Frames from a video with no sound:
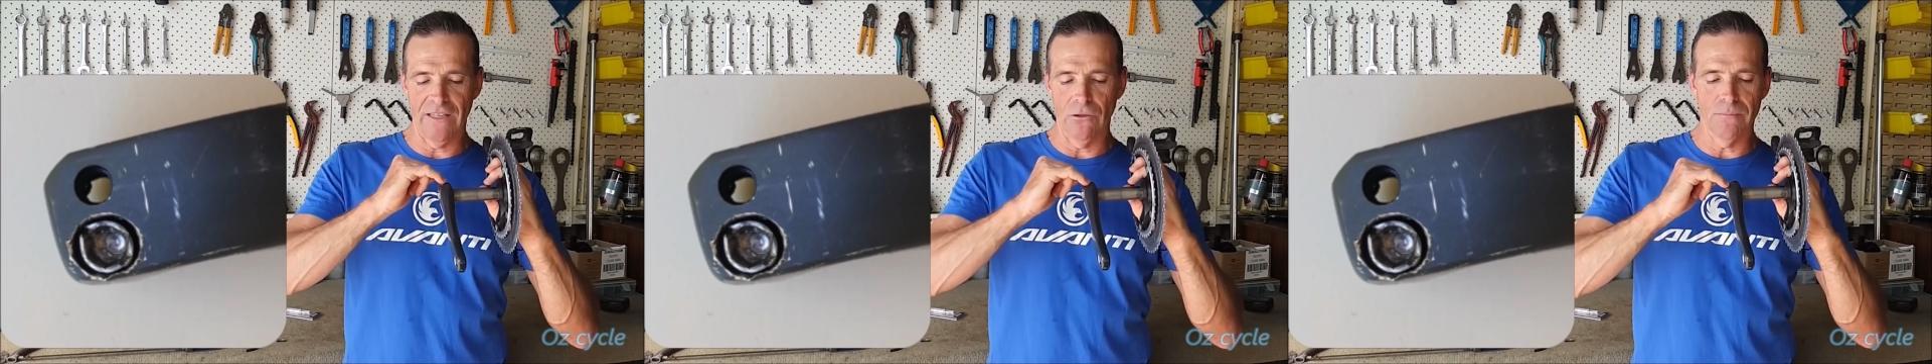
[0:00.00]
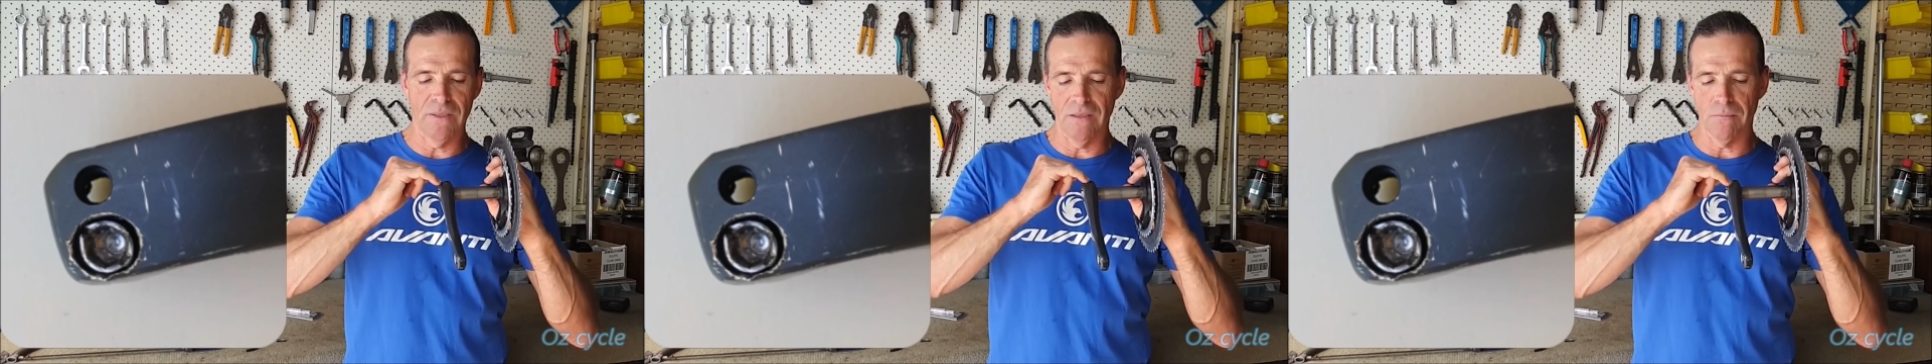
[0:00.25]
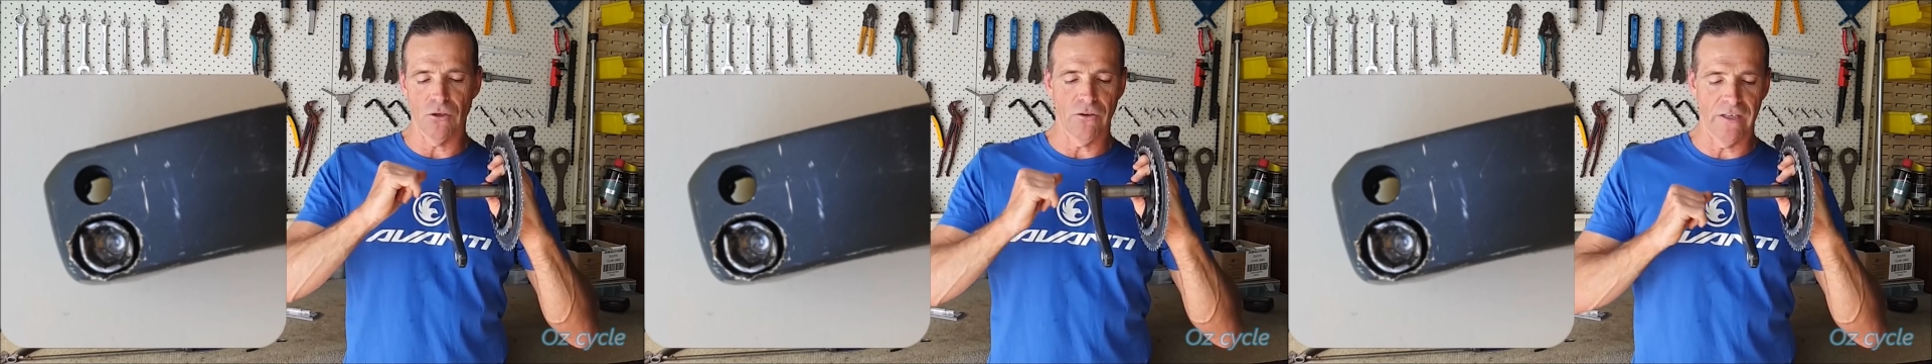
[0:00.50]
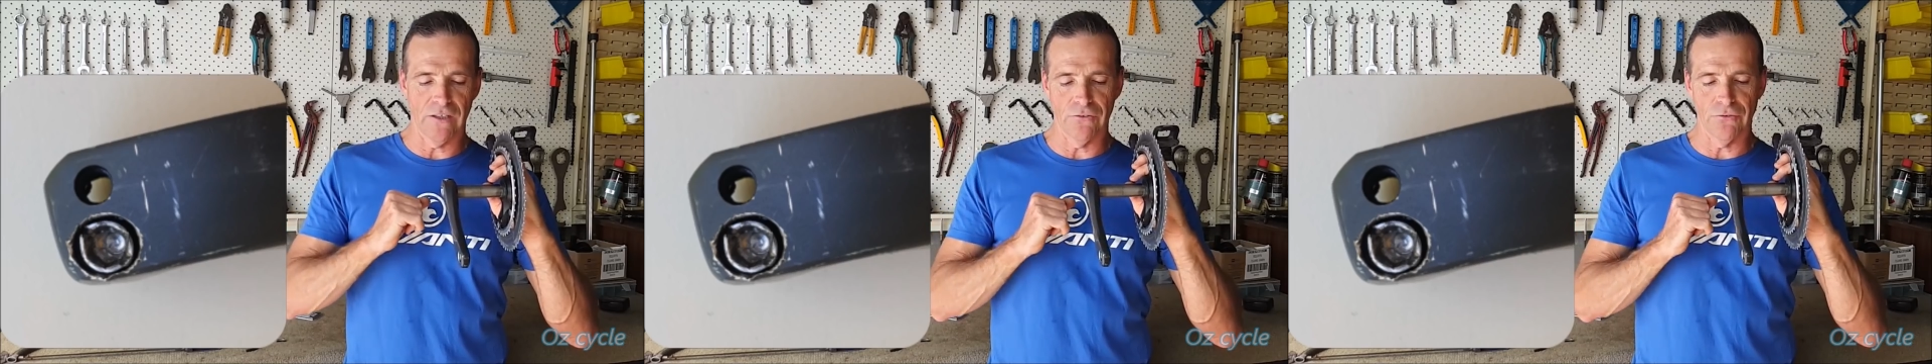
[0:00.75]
aluminium
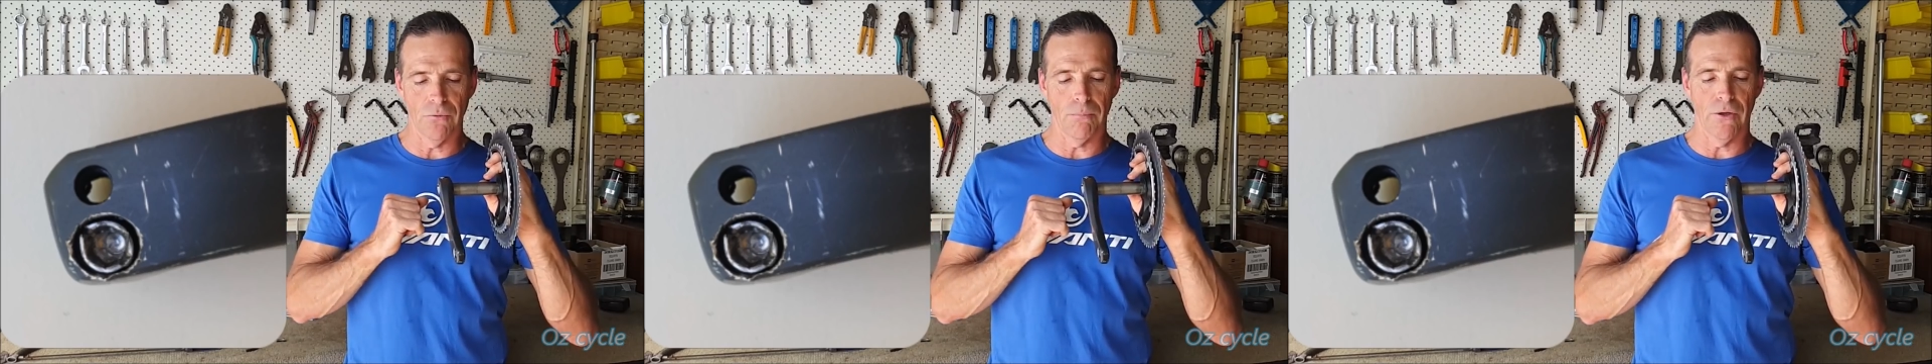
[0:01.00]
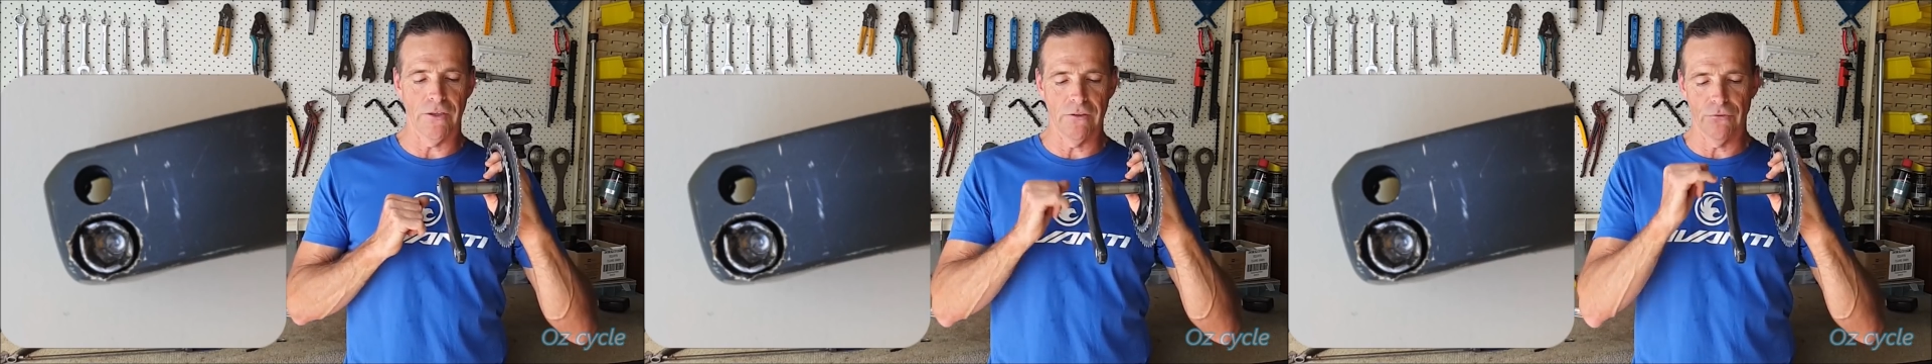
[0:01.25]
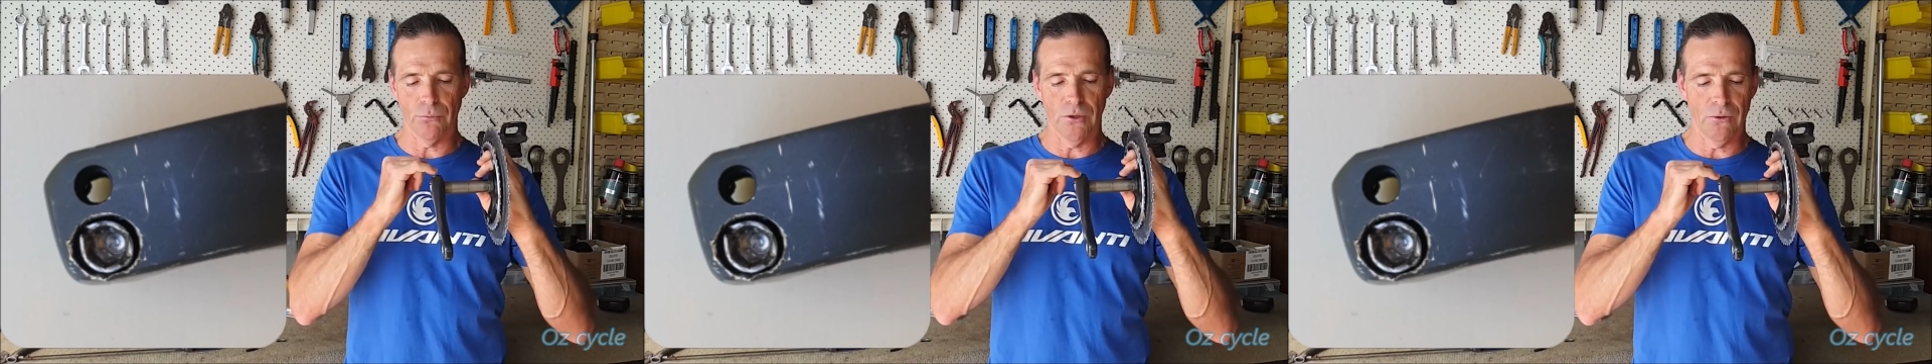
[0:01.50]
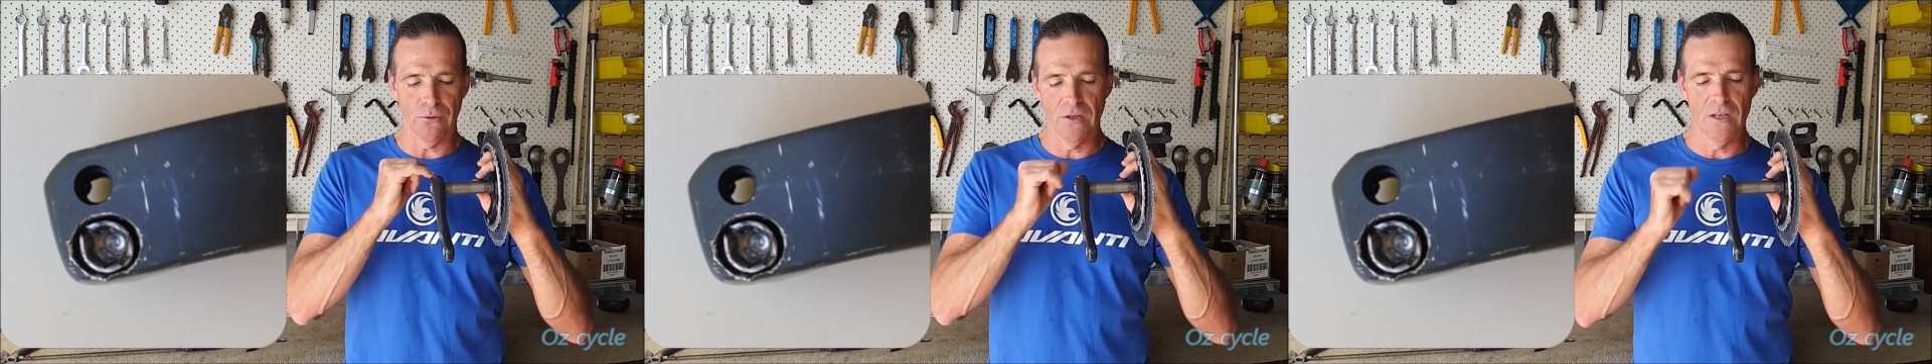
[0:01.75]
cranker's body as
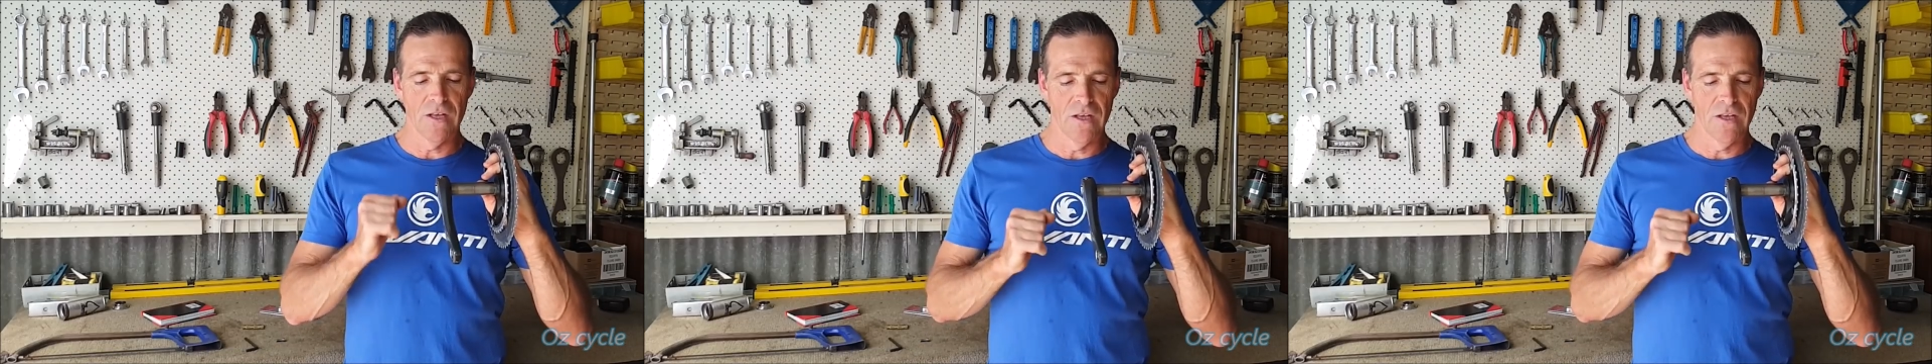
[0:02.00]
well.